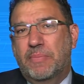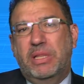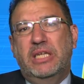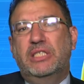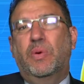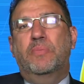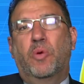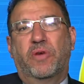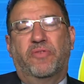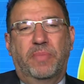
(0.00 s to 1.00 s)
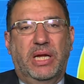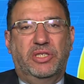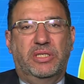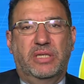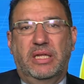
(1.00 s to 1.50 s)
but they just want more
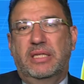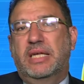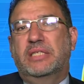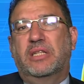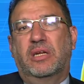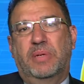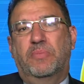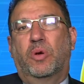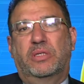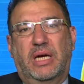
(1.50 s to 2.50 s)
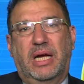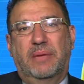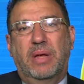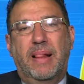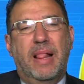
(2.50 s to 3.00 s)
information, and it takes a little bit more
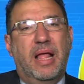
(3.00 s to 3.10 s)
time.